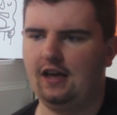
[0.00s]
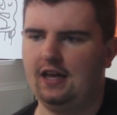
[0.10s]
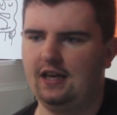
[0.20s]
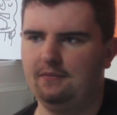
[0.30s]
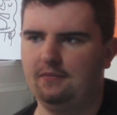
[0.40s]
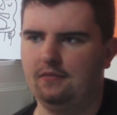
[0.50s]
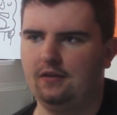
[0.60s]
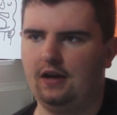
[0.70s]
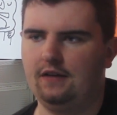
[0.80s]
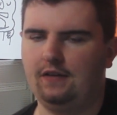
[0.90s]

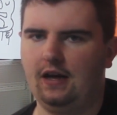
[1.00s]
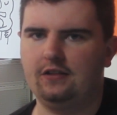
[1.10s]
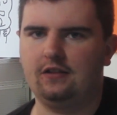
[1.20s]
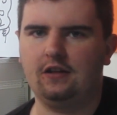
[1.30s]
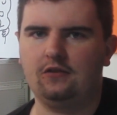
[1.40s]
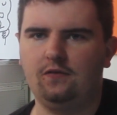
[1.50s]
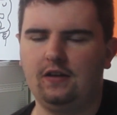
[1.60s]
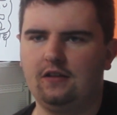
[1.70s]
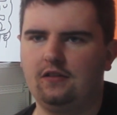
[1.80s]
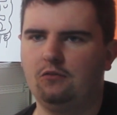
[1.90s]
I do
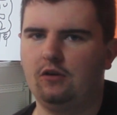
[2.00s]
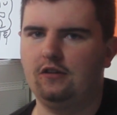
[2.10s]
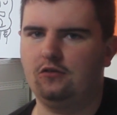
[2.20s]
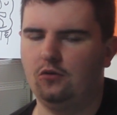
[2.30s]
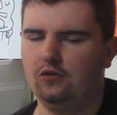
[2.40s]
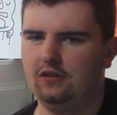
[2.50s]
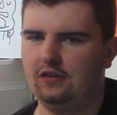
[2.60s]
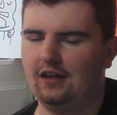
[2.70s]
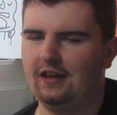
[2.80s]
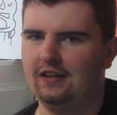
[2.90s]
think that what he's
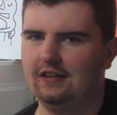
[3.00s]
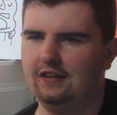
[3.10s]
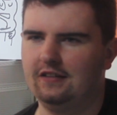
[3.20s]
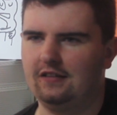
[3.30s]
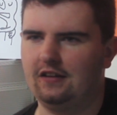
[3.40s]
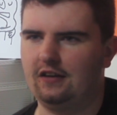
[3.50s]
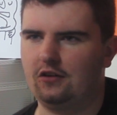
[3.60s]
doing is